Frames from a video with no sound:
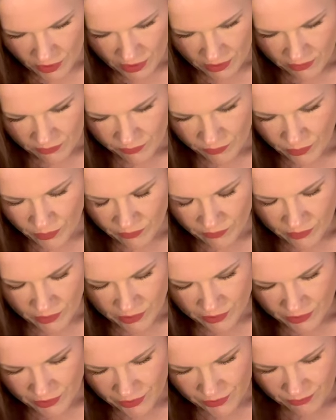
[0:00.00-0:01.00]
Four of
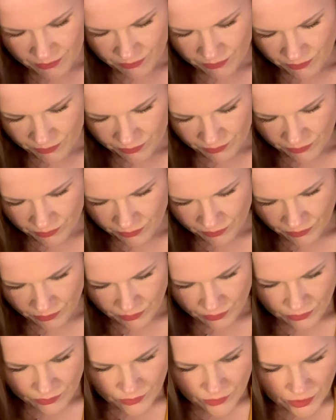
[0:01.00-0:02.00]
Wands.
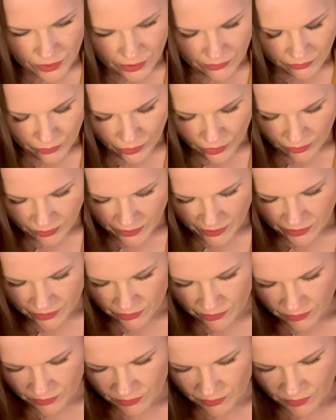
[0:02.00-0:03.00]
The Four of
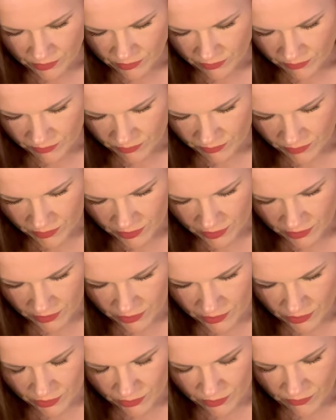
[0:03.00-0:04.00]
Pentacles.
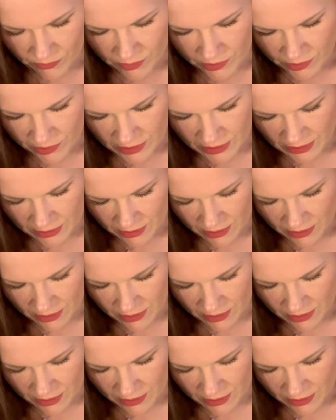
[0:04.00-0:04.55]
The Two of Wands.